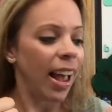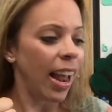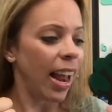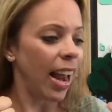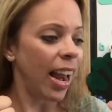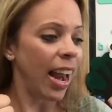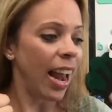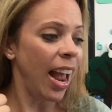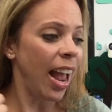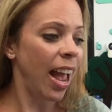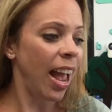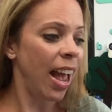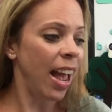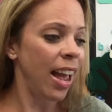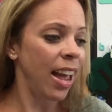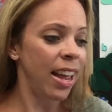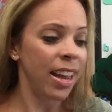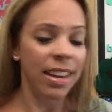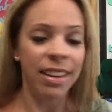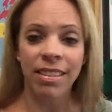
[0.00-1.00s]

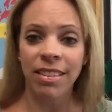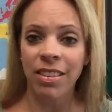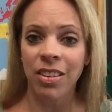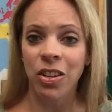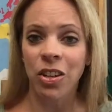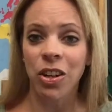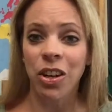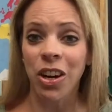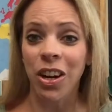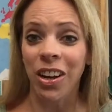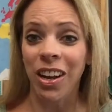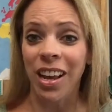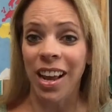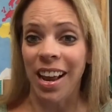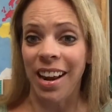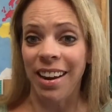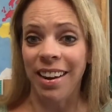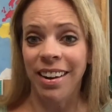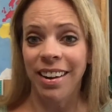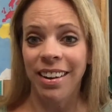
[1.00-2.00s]
and you're good.